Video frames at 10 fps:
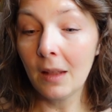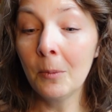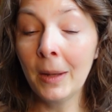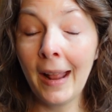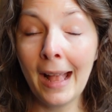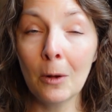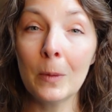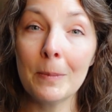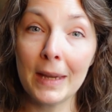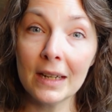But how
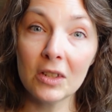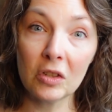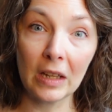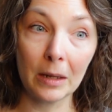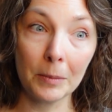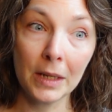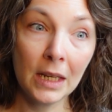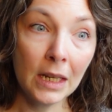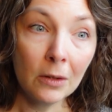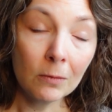we manage them
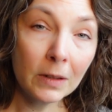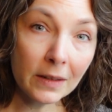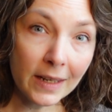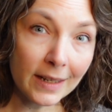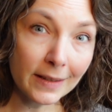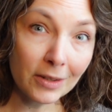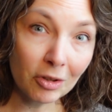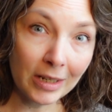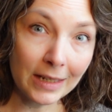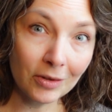really hasn't
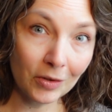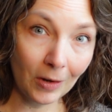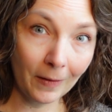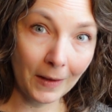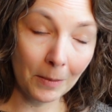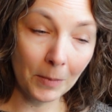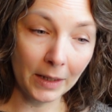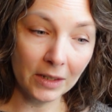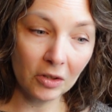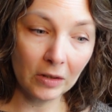changed all that
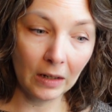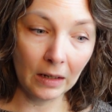much.